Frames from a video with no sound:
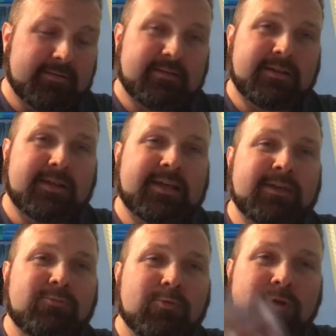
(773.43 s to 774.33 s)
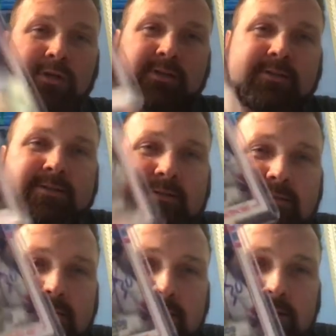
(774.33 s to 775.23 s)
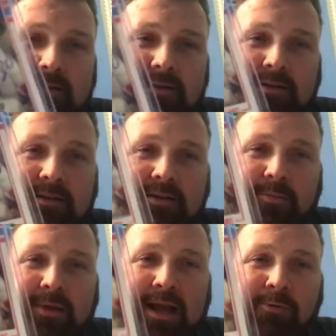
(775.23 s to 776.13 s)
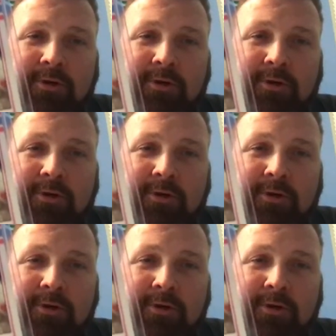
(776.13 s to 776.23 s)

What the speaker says: Ickey Woods. I mean, I would have